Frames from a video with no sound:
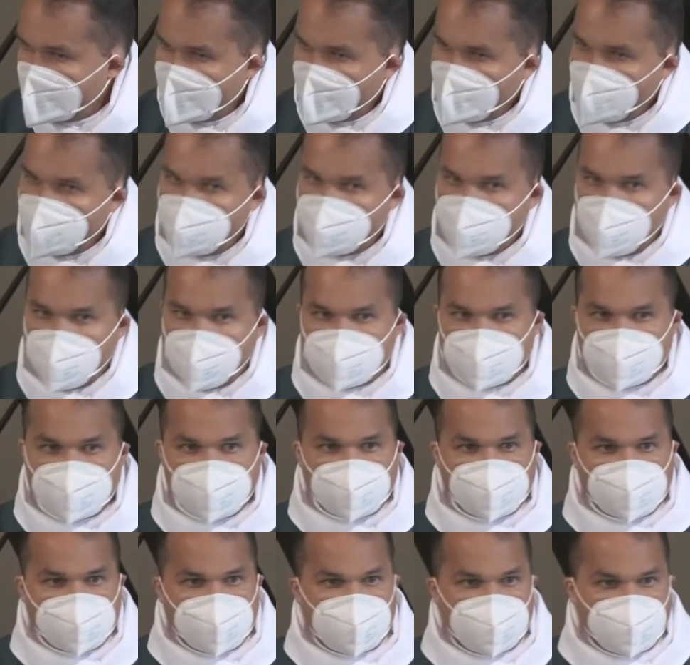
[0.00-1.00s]
might see
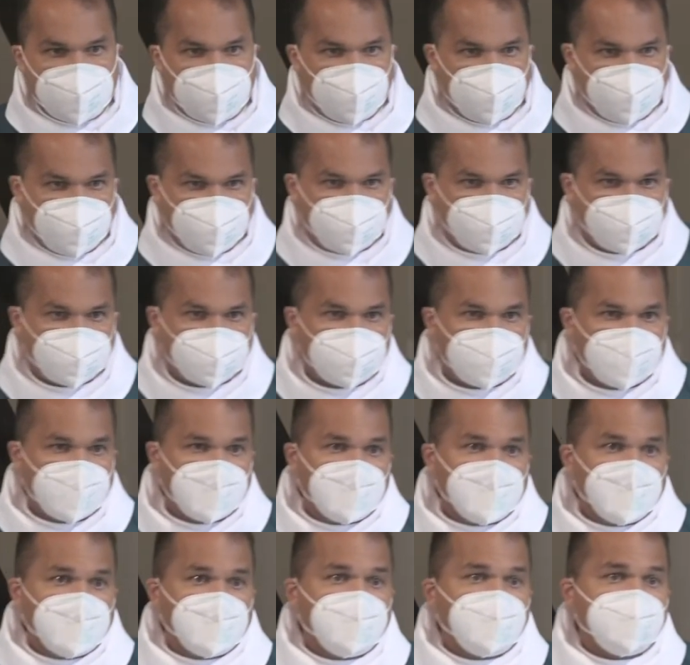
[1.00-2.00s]
him
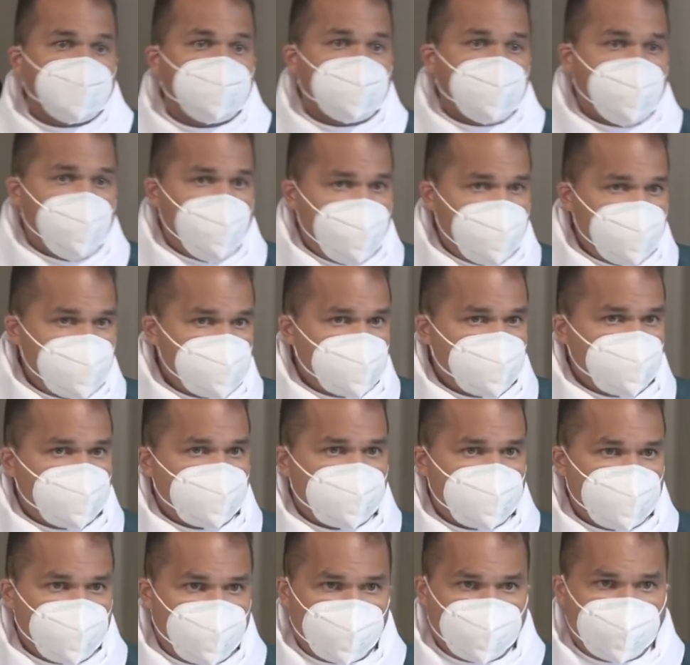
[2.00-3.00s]
in the eyes of
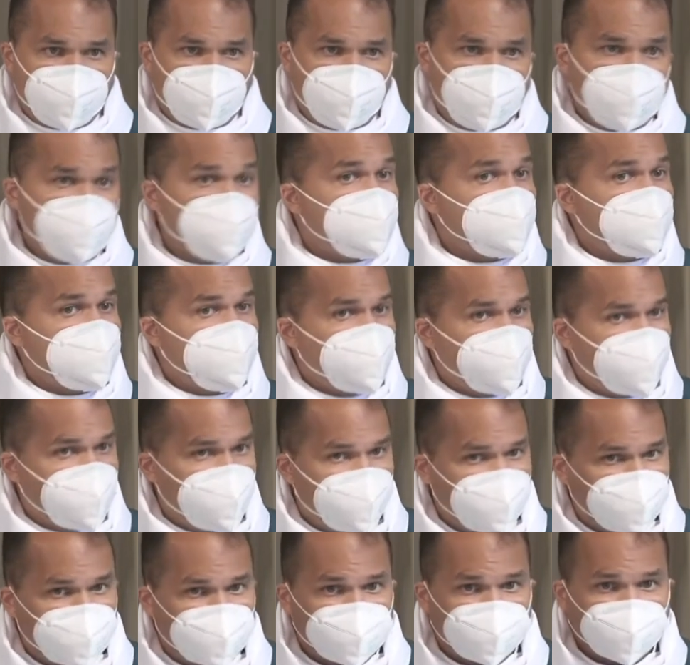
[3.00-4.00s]
children and hear him
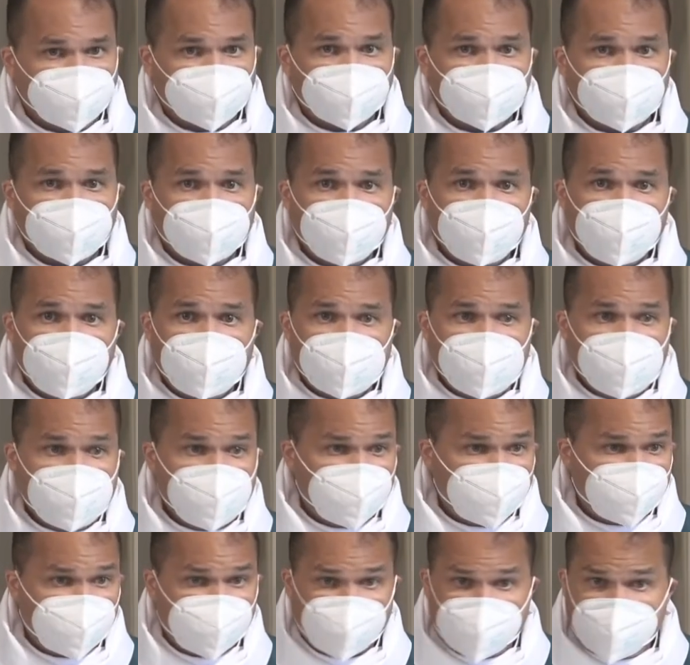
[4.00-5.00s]
in the
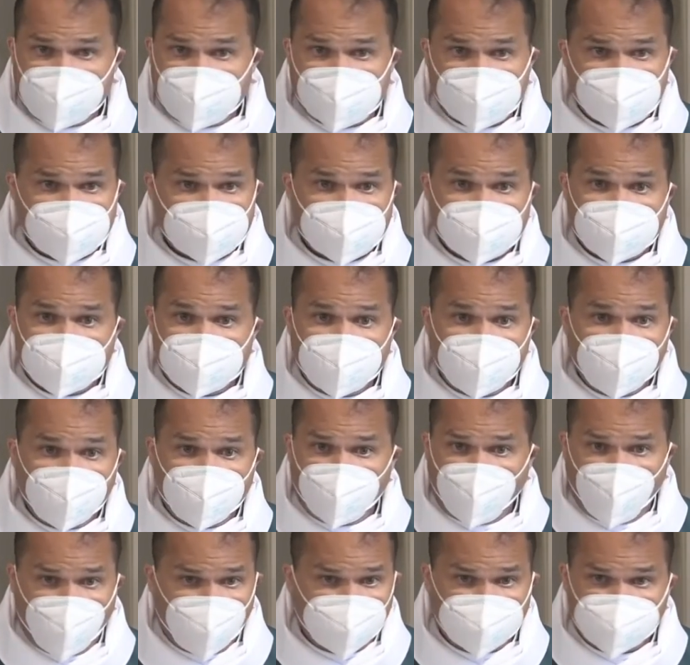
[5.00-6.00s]
shrieks of
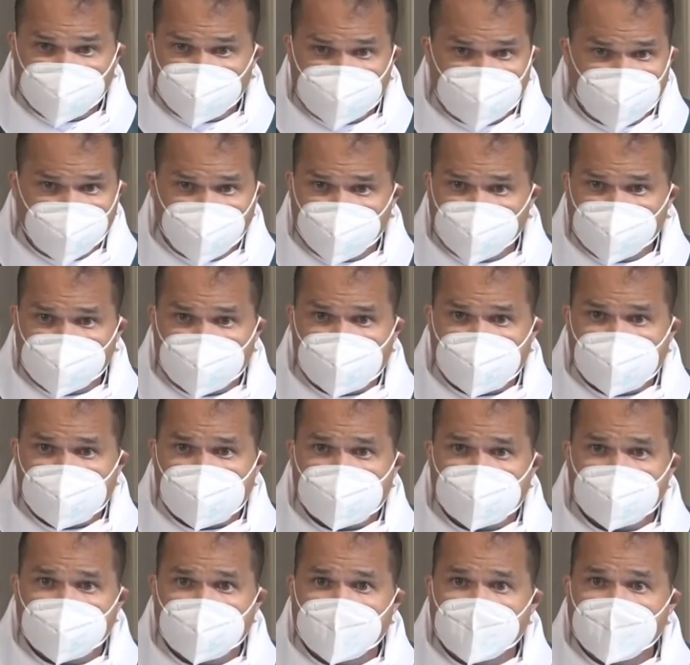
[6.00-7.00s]
older adults.
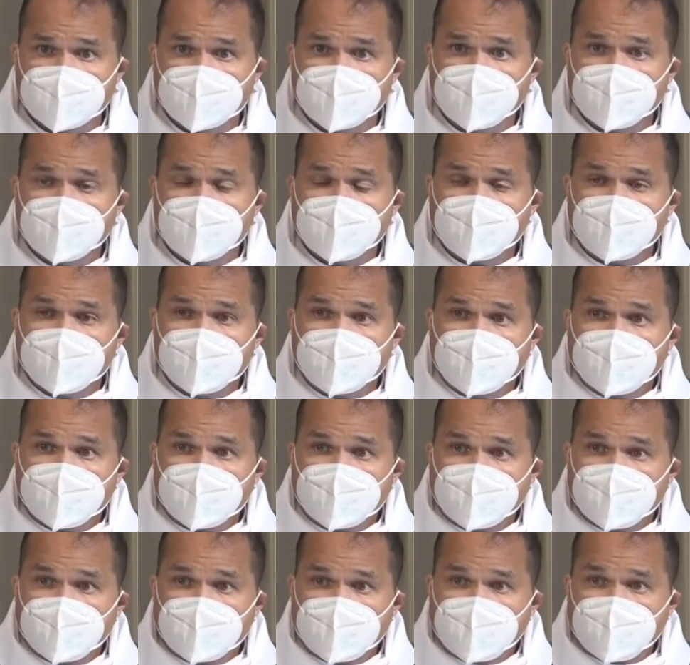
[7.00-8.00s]

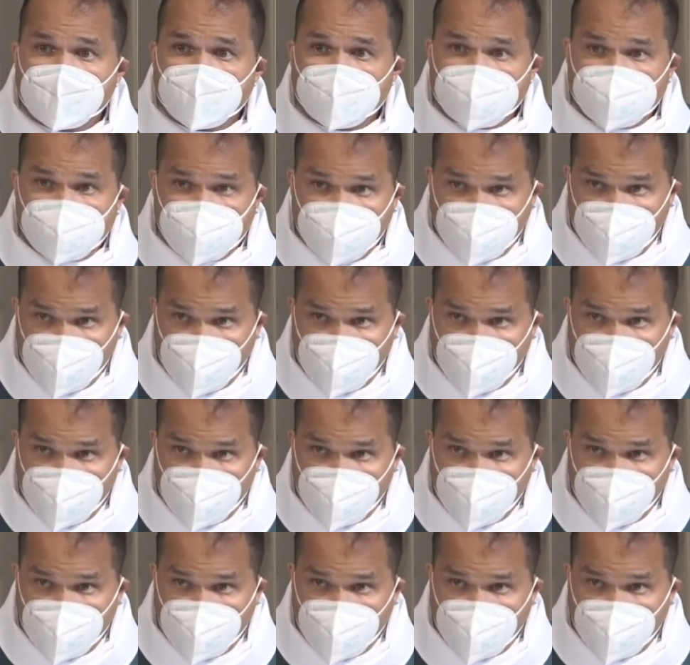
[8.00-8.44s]
There we